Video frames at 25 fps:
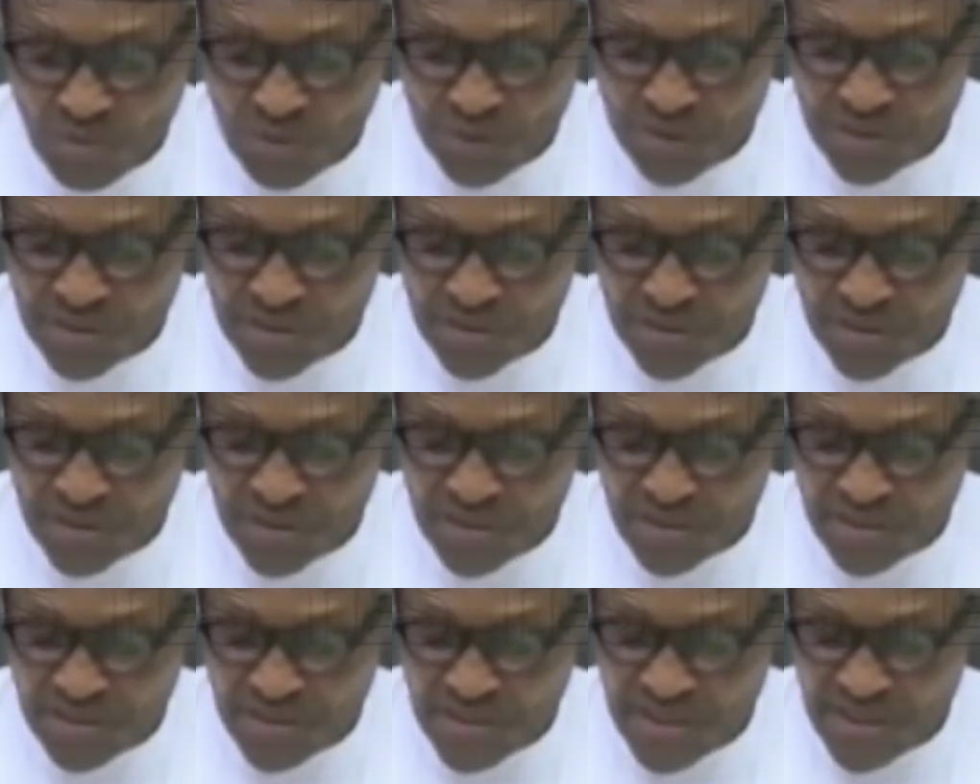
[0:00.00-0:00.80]
But
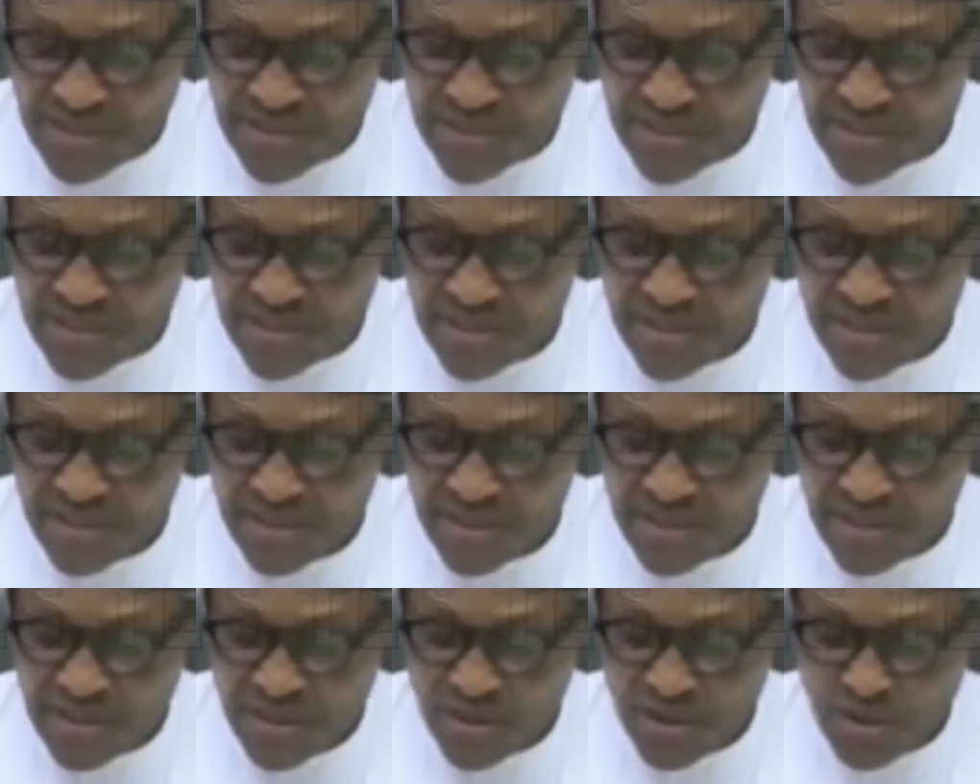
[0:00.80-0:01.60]
this right
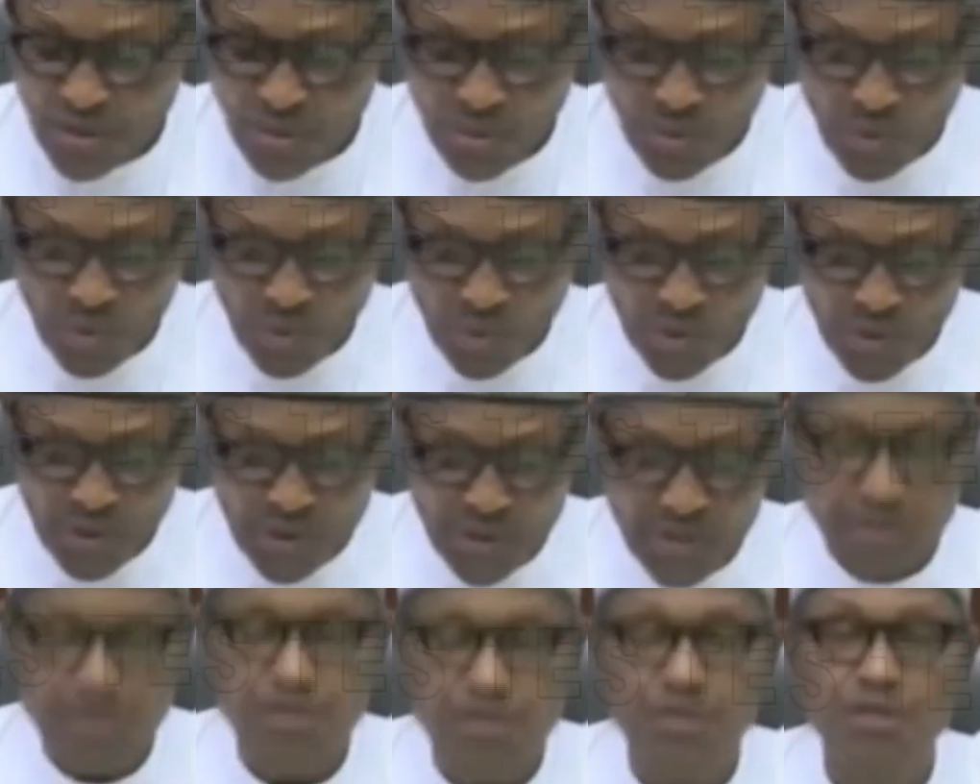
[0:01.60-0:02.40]
to
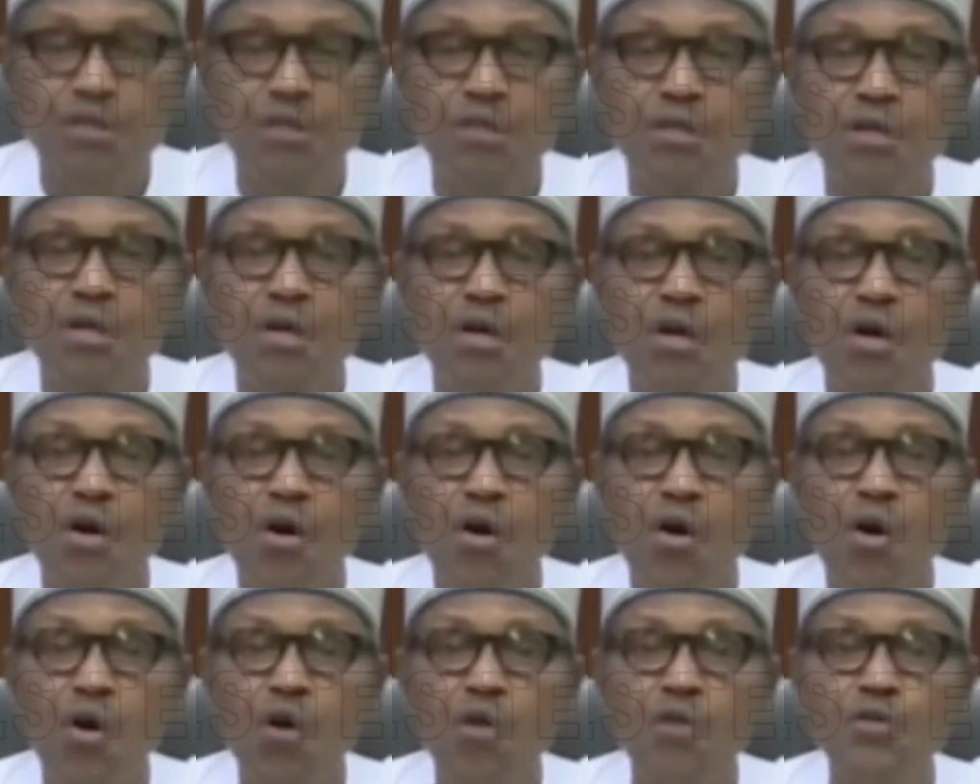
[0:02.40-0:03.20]
protest
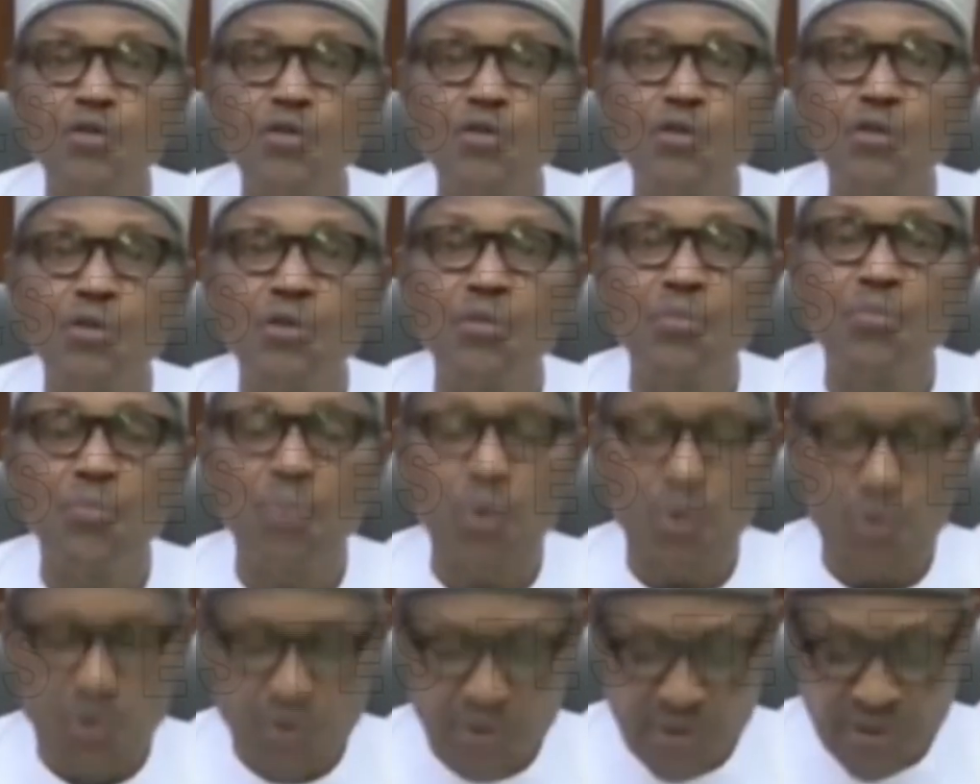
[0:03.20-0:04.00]
also
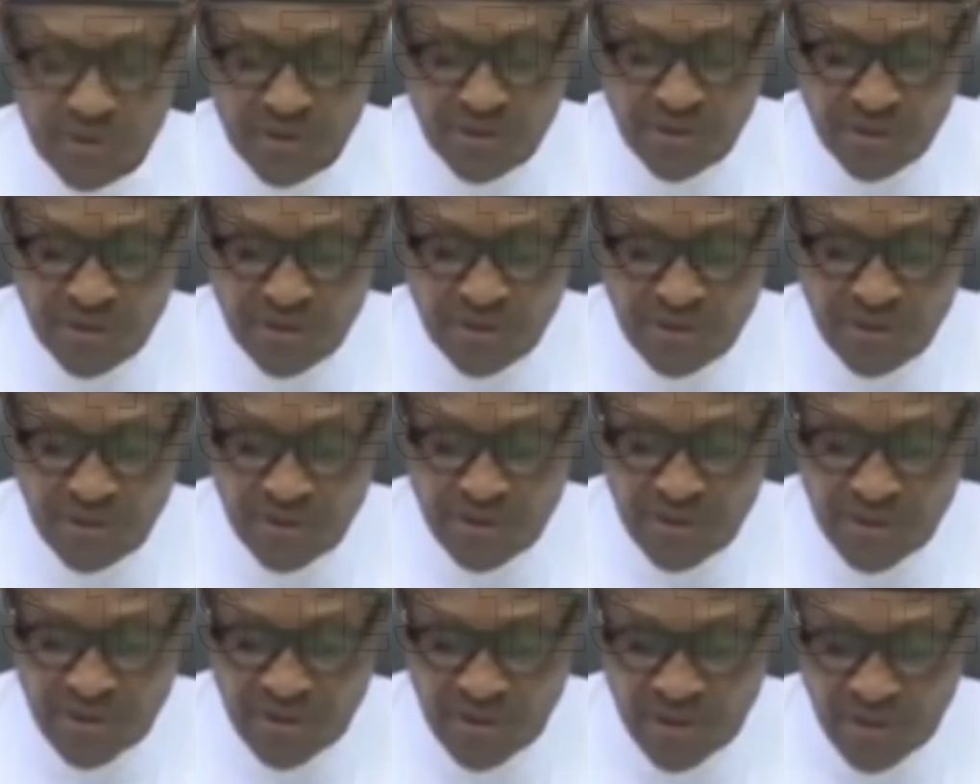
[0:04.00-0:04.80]

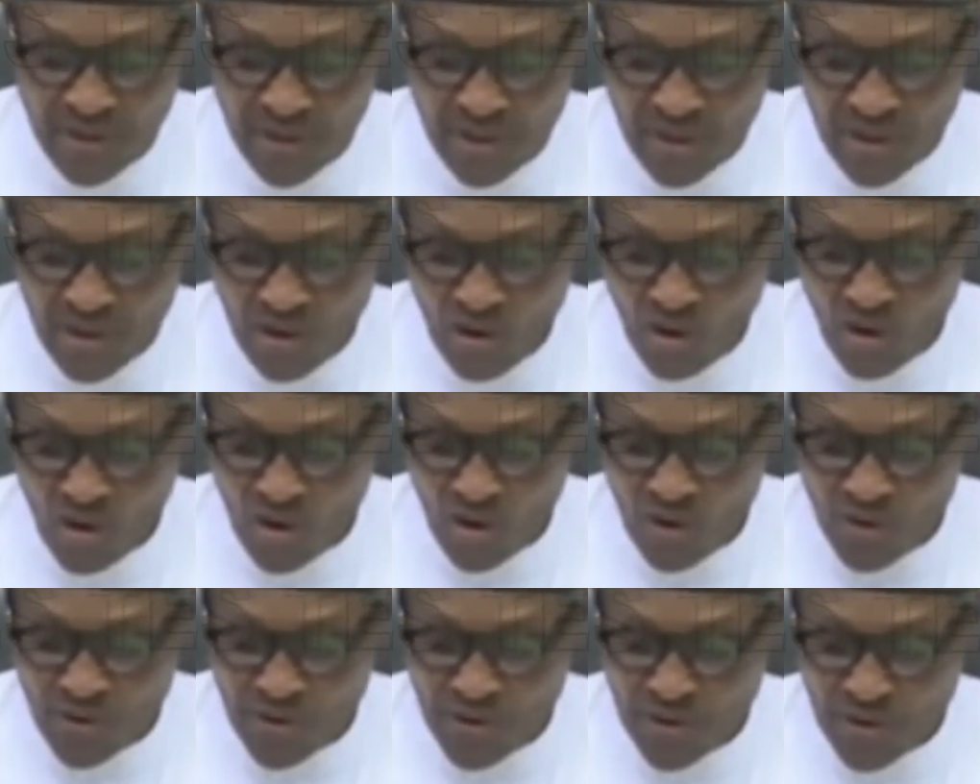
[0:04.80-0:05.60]
imposes
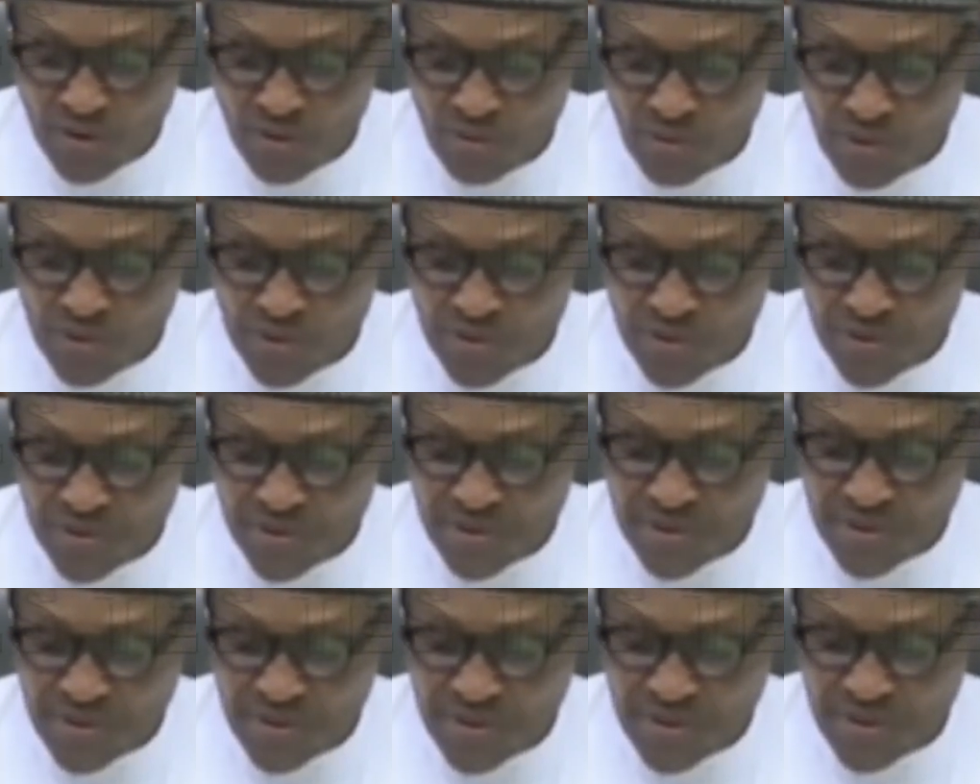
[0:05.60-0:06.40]
on the
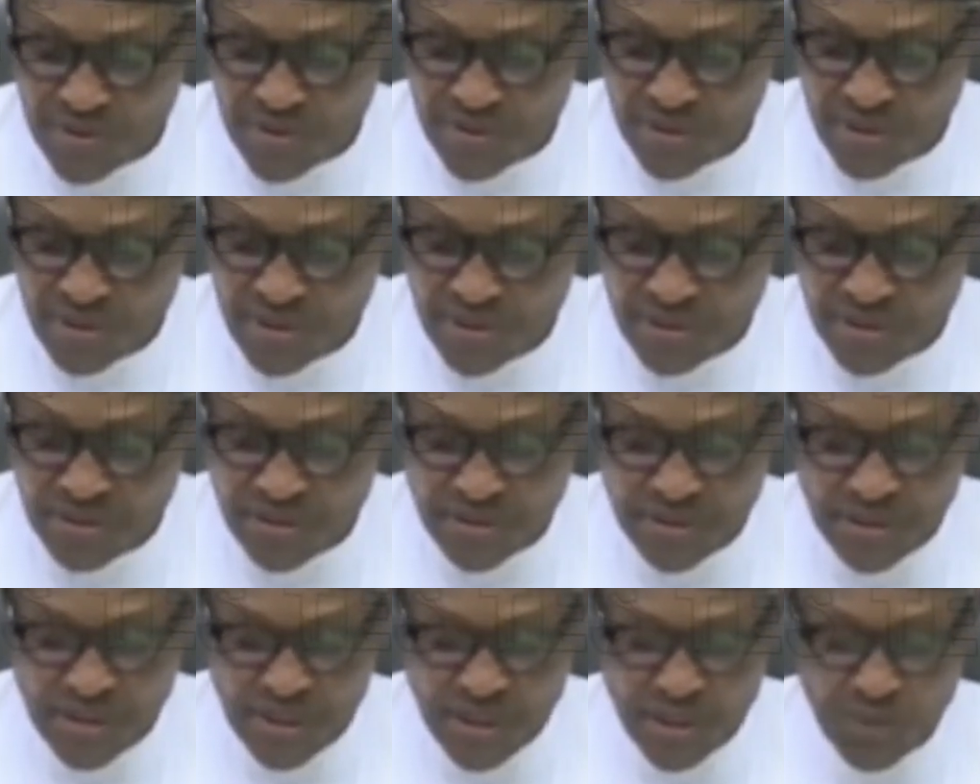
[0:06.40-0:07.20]
demonstrators
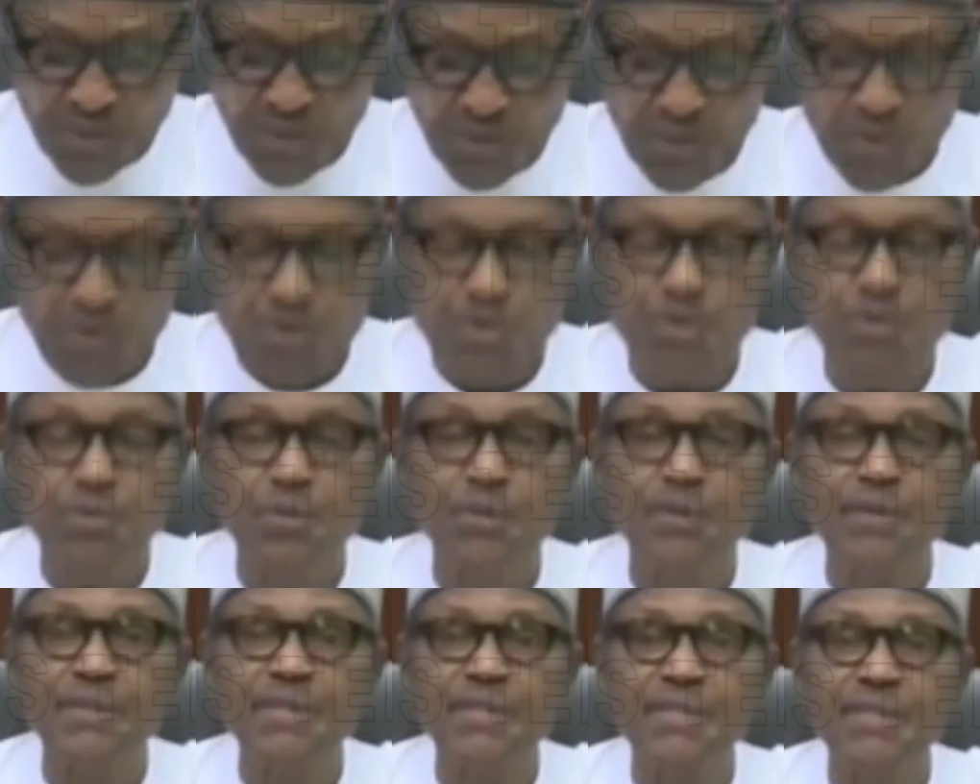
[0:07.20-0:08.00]
the
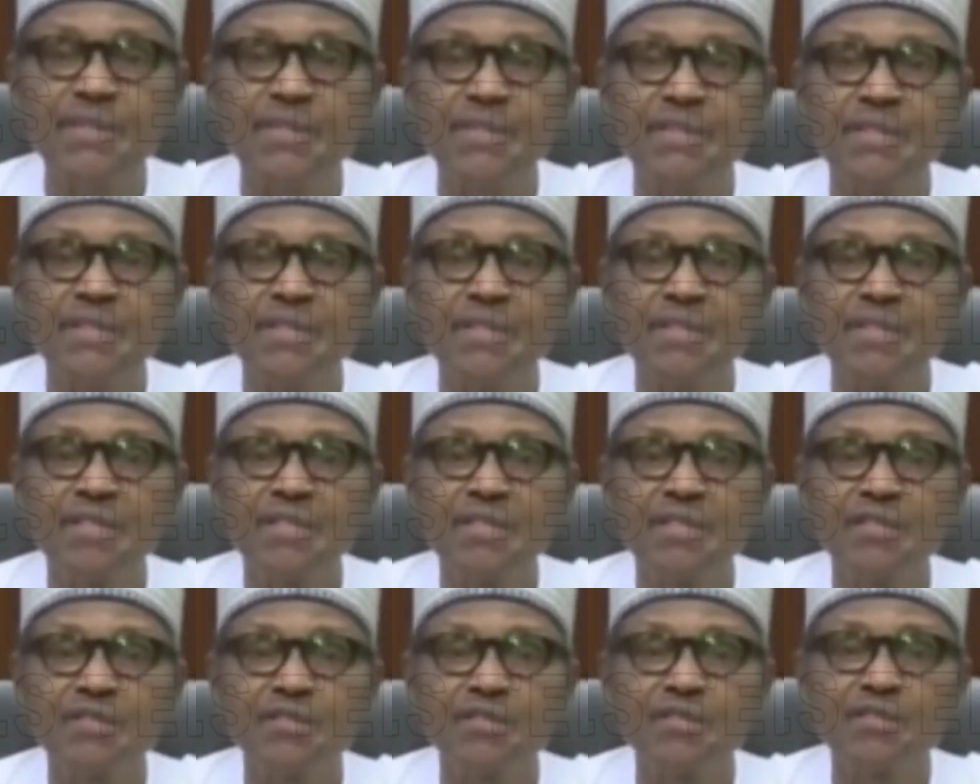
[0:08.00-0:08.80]
responsibility
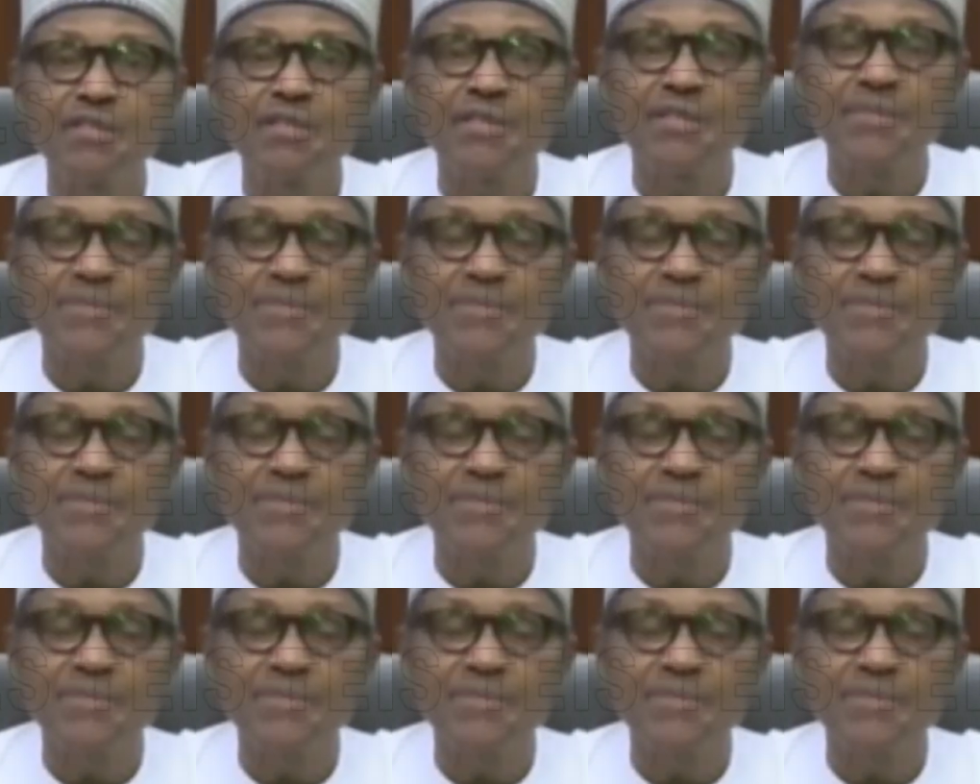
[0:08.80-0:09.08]
to